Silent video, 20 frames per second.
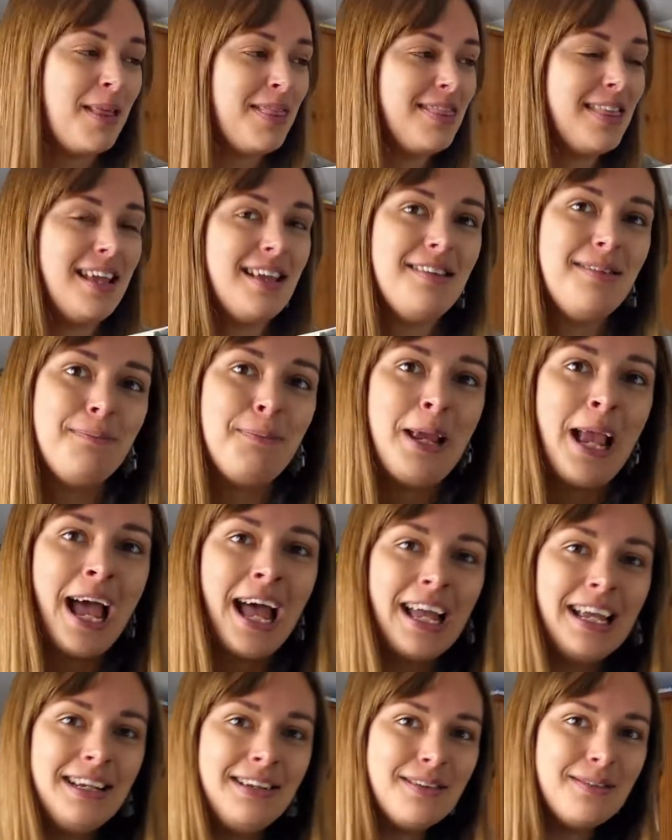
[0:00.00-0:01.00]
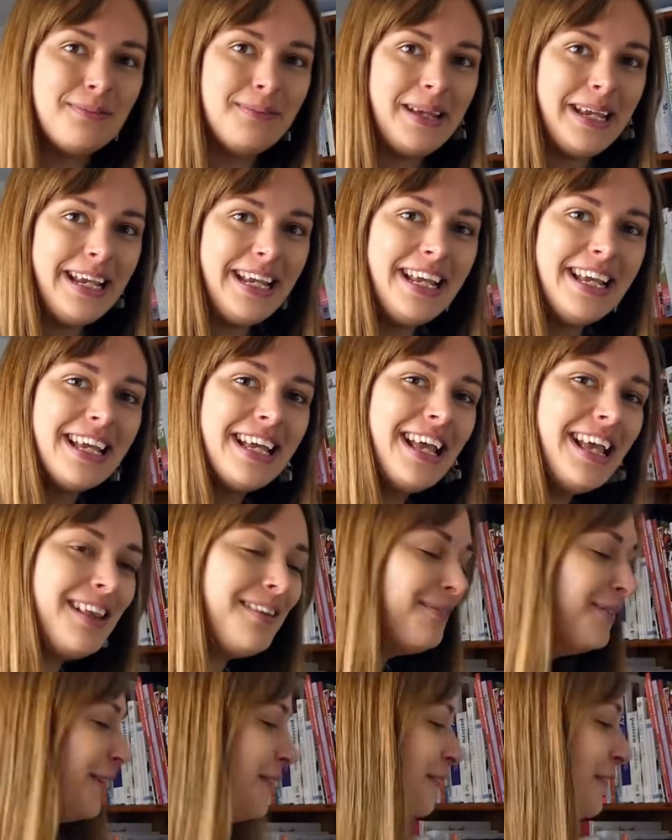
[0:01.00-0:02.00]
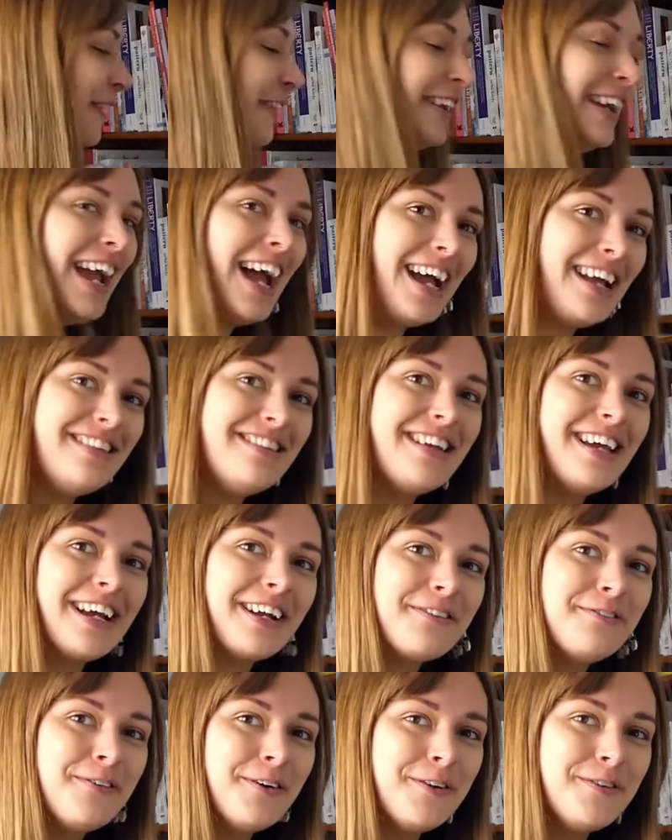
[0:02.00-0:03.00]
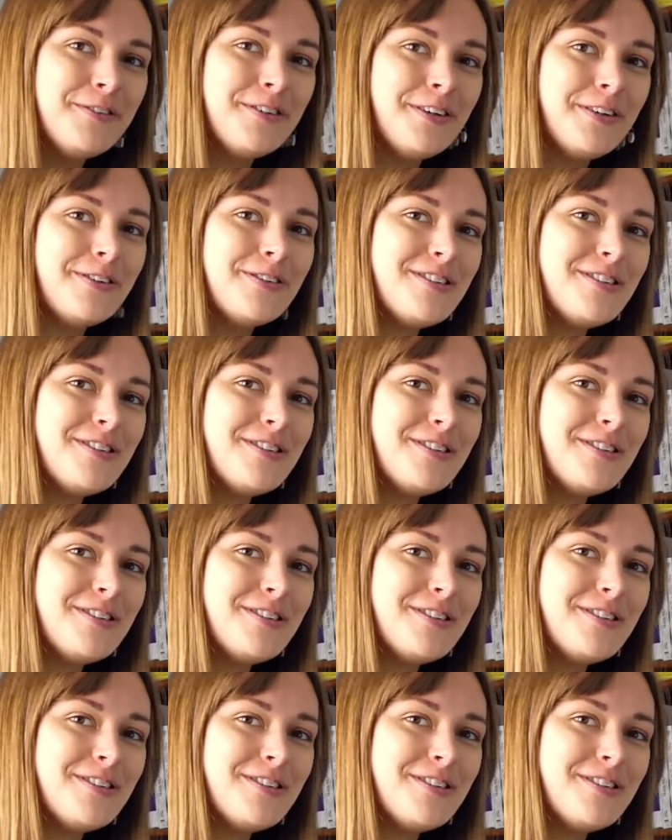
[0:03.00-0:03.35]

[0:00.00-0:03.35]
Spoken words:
This behind me is my very high-tech photo